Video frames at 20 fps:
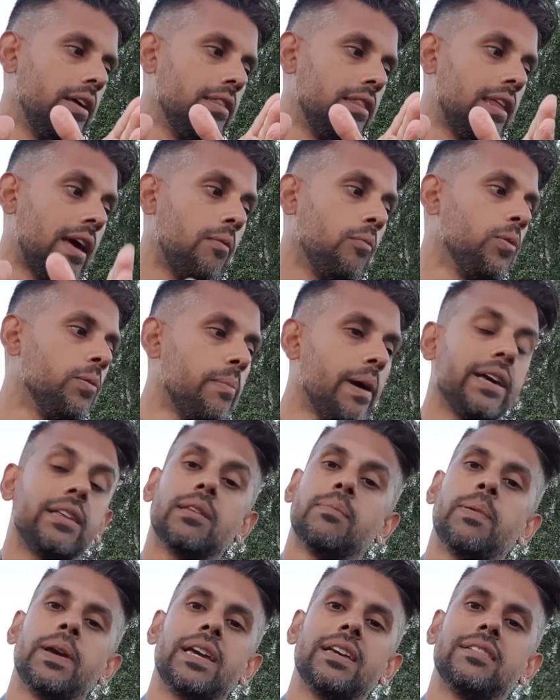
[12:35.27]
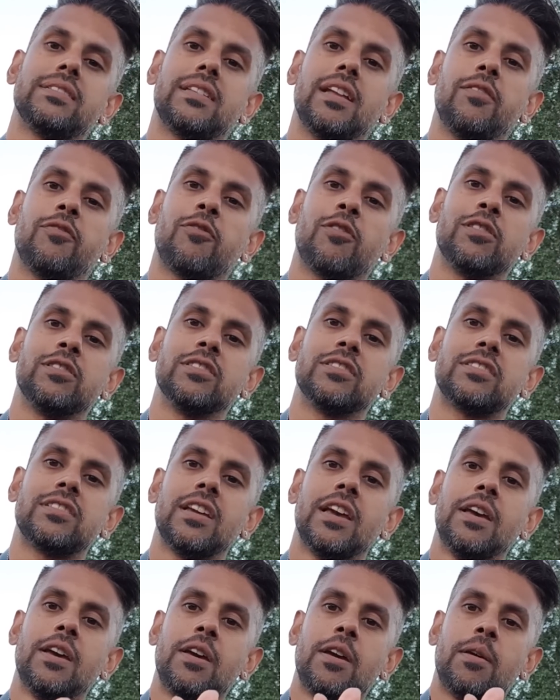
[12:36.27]
that will make the biggest difference
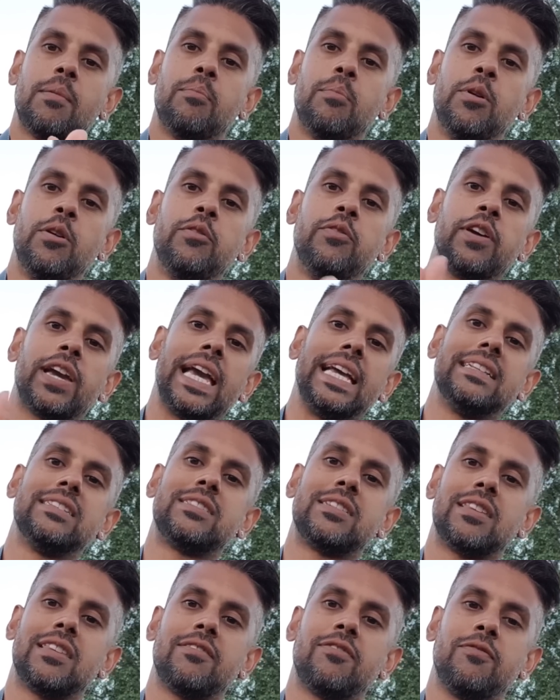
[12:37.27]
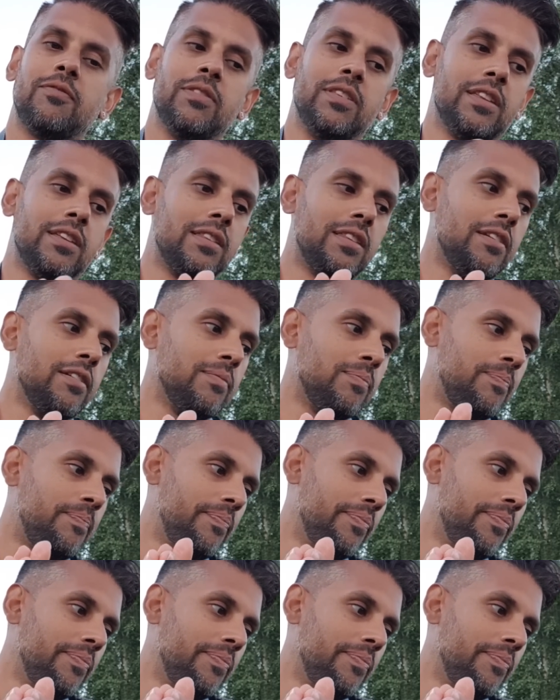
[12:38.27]
moving into the